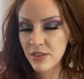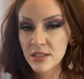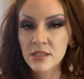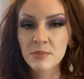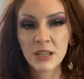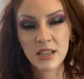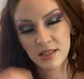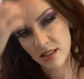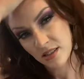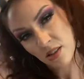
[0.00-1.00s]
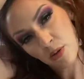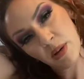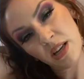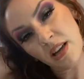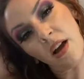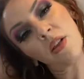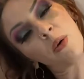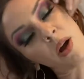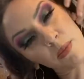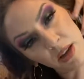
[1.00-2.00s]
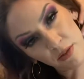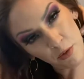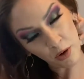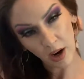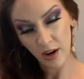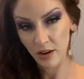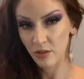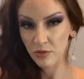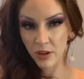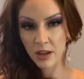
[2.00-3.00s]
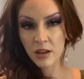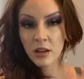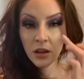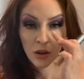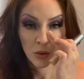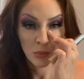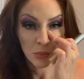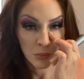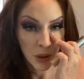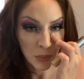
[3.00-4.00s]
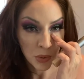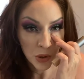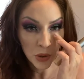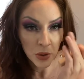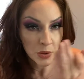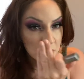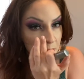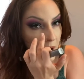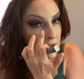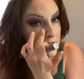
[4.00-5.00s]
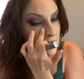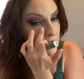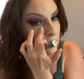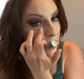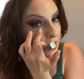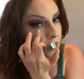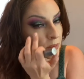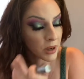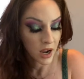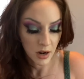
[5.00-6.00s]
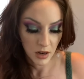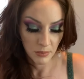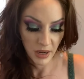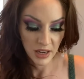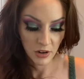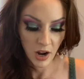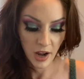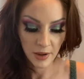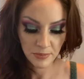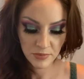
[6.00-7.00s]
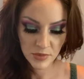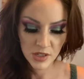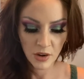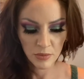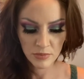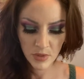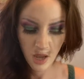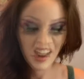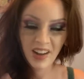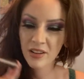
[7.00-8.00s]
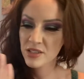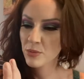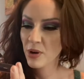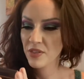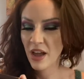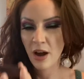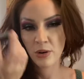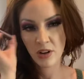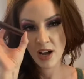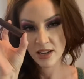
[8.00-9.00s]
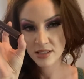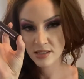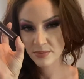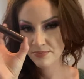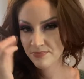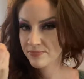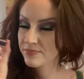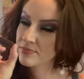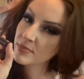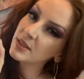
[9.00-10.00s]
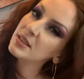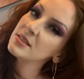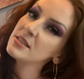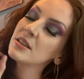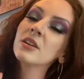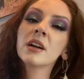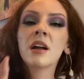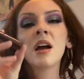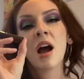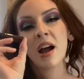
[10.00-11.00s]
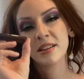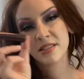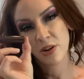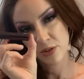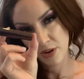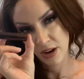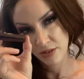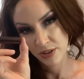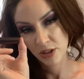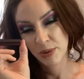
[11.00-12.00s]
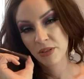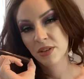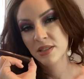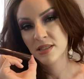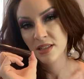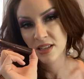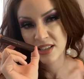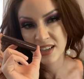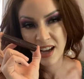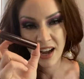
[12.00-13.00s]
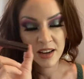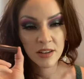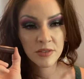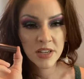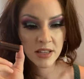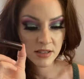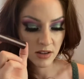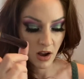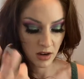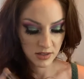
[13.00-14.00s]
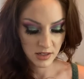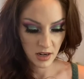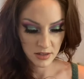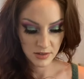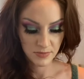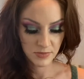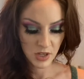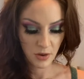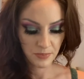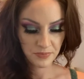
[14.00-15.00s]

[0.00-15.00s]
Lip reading: this because it's a little bit yellow on me for kind of like my blue spots, like right in my inner eye. So yeah. And I also brought the Hourglass concealer. I don't know how to feel about this. It kind of tends to oxidize, so.